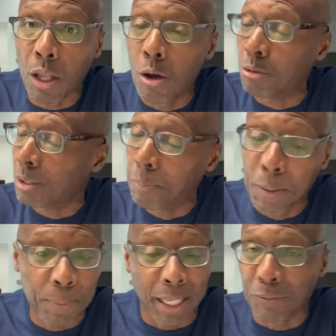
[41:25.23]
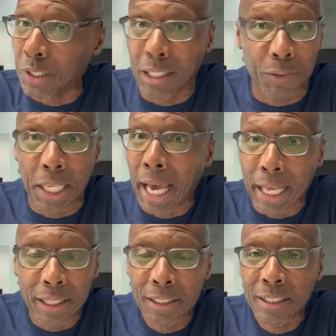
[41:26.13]
loans, the people ain't forgiving
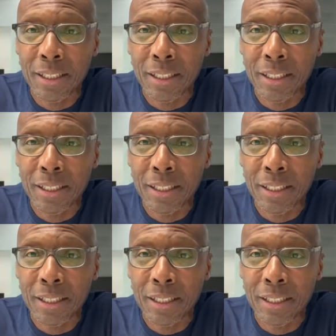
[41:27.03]
that.